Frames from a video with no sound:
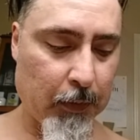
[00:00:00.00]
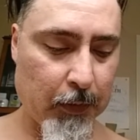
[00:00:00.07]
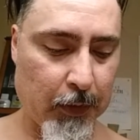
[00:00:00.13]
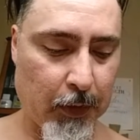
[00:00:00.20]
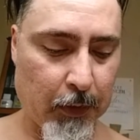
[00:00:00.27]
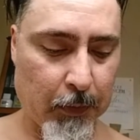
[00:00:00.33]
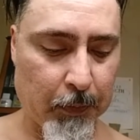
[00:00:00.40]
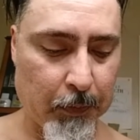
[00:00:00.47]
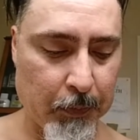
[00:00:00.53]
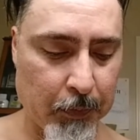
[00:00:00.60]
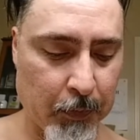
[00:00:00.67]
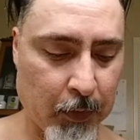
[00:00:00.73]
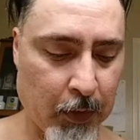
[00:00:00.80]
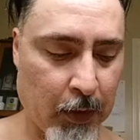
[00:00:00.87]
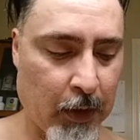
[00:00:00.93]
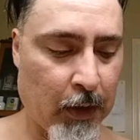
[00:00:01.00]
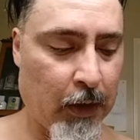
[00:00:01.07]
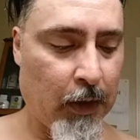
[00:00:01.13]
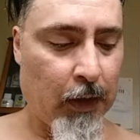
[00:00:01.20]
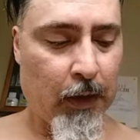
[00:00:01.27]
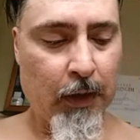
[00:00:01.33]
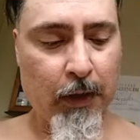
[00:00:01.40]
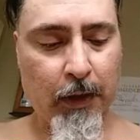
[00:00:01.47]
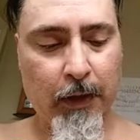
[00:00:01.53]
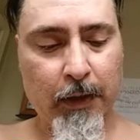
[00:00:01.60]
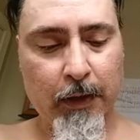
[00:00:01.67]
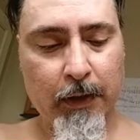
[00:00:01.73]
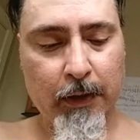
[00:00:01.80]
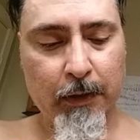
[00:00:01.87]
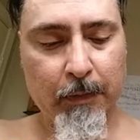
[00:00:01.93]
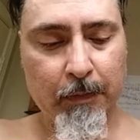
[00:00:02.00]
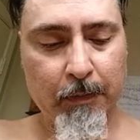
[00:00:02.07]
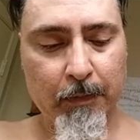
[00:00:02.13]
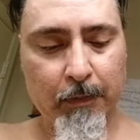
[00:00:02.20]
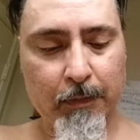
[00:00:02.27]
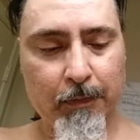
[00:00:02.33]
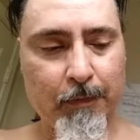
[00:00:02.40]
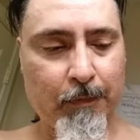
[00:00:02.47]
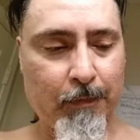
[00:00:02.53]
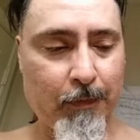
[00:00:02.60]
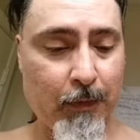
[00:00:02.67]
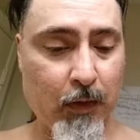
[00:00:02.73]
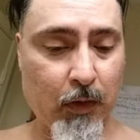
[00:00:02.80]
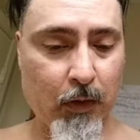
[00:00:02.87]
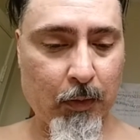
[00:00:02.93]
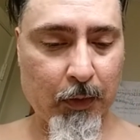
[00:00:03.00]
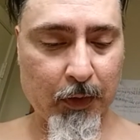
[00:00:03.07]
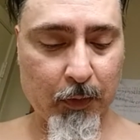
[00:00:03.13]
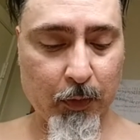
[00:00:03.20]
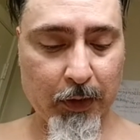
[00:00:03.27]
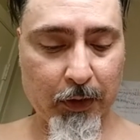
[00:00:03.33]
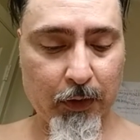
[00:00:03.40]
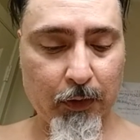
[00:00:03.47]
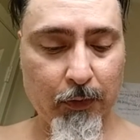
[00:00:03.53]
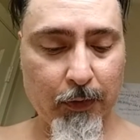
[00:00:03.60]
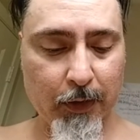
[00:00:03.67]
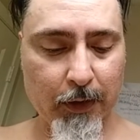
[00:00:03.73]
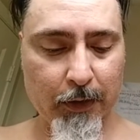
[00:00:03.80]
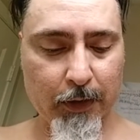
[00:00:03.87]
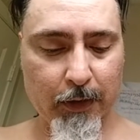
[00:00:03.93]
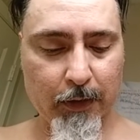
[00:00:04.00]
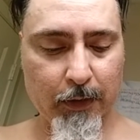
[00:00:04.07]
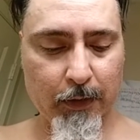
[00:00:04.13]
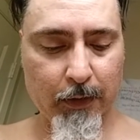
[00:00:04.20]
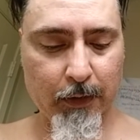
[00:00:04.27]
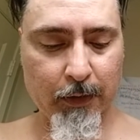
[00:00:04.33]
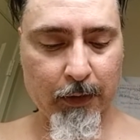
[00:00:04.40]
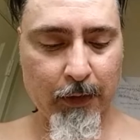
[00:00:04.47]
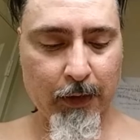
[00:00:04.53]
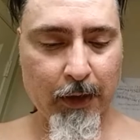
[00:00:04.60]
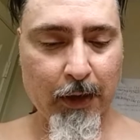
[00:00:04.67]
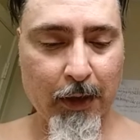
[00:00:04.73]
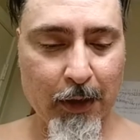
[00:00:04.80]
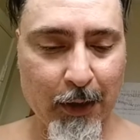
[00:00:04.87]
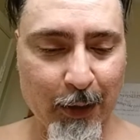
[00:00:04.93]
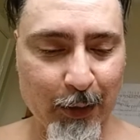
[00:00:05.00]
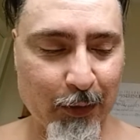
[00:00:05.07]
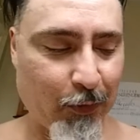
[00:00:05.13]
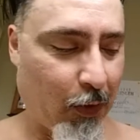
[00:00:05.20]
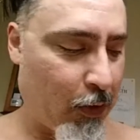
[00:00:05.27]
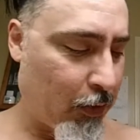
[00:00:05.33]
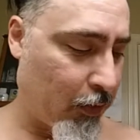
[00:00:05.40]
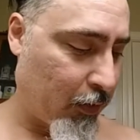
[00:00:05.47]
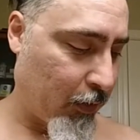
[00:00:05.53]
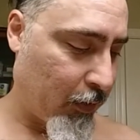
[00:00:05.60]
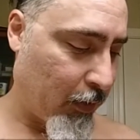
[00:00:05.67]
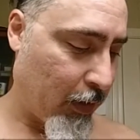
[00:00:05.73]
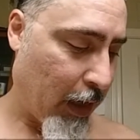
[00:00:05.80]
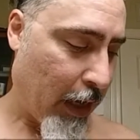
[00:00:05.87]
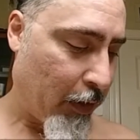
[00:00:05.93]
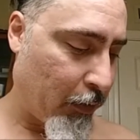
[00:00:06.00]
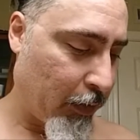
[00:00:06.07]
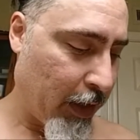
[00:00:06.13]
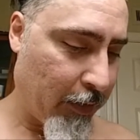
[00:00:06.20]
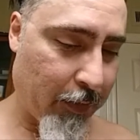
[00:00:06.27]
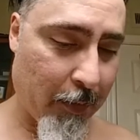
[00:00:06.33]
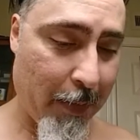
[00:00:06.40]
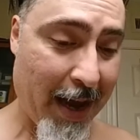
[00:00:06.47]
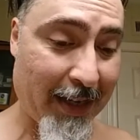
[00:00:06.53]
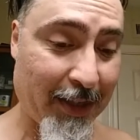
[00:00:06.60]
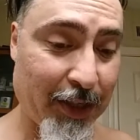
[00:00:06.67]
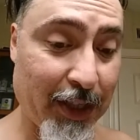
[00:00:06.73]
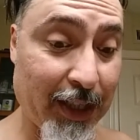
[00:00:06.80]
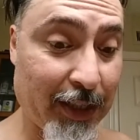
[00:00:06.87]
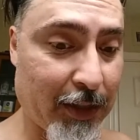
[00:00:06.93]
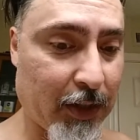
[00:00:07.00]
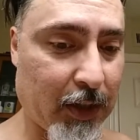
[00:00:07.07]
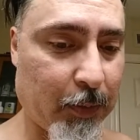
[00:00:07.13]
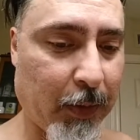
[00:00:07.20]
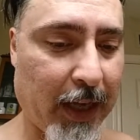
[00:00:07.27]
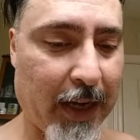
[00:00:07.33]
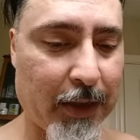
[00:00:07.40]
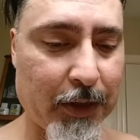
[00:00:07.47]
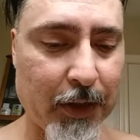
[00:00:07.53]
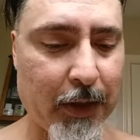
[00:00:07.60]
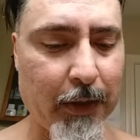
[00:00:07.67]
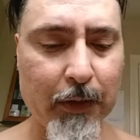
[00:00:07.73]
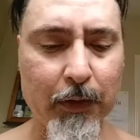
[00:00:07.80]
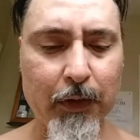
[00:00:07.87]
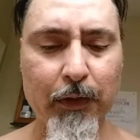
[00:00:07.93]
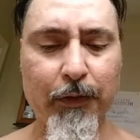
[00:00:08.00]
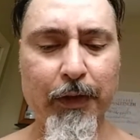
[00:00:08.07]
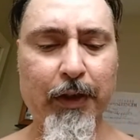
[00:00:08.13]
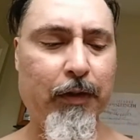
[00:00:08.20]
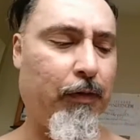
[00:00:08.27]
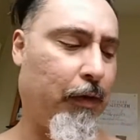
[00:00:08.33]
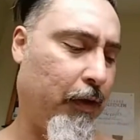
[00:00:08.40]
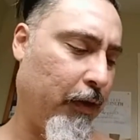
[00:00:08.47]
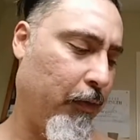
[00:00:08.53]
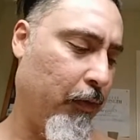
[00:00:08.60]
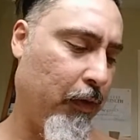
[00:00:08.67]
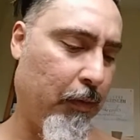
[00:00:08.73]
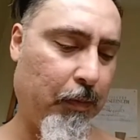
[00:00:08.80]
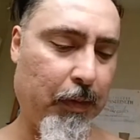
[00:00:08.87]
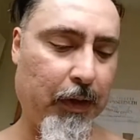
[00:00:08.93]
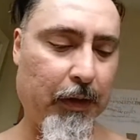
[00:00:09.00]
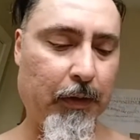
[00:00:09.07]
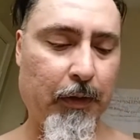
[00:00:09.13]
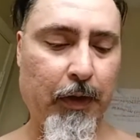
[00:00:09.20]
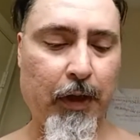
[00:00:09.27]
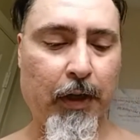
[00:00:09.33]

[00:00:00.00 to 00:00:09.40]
So, I almost went too far there. As far as I don't have a matching splash, and I don't know if they ever did one, but